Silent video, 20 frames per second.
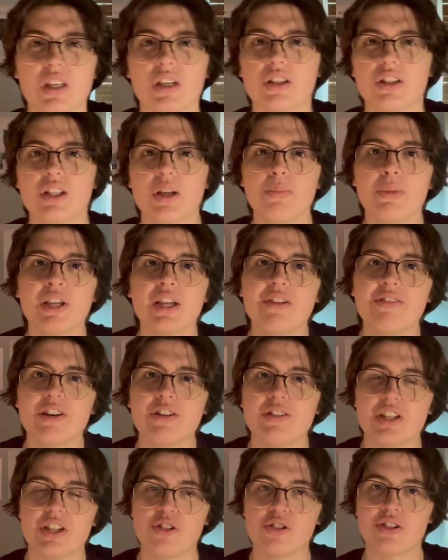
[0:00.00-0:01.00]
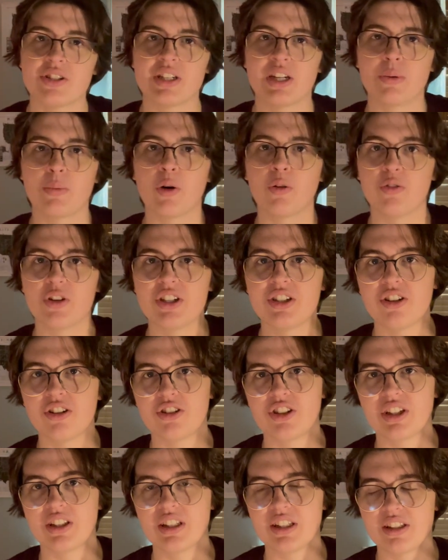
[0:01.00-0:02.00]
Something I found interesting while
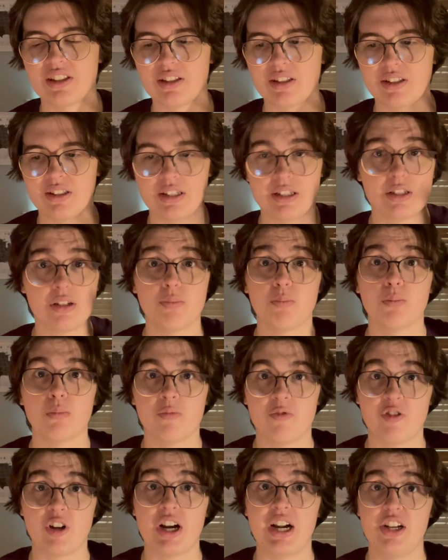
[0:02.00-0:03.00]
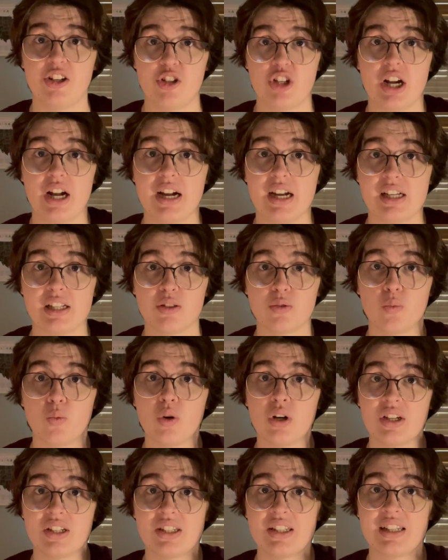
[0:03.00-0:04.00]
researching this franchise
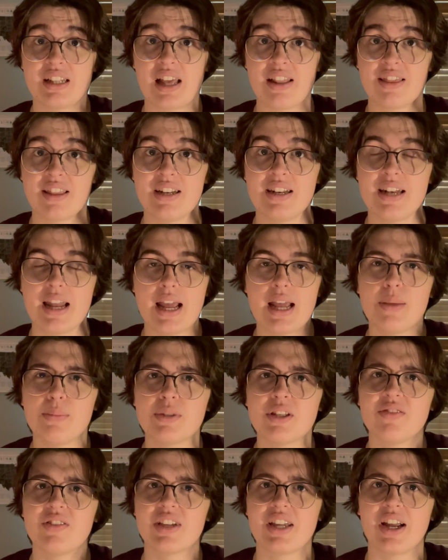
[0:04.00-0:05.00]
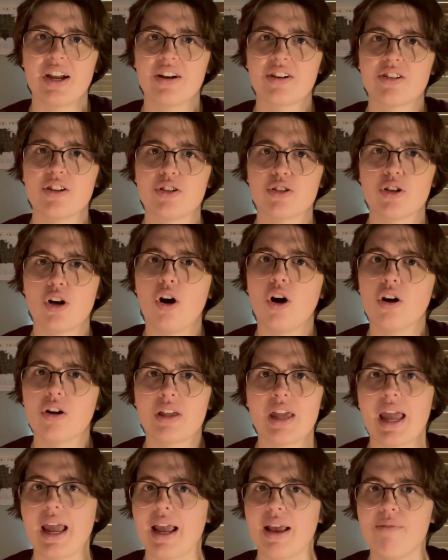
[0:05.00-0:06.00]
was that the names of the characters all
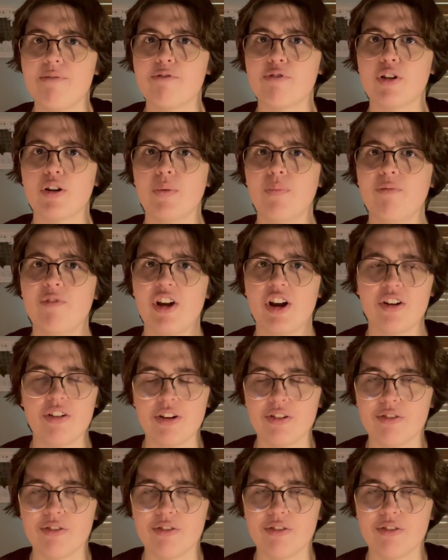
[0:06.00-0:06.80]
came from very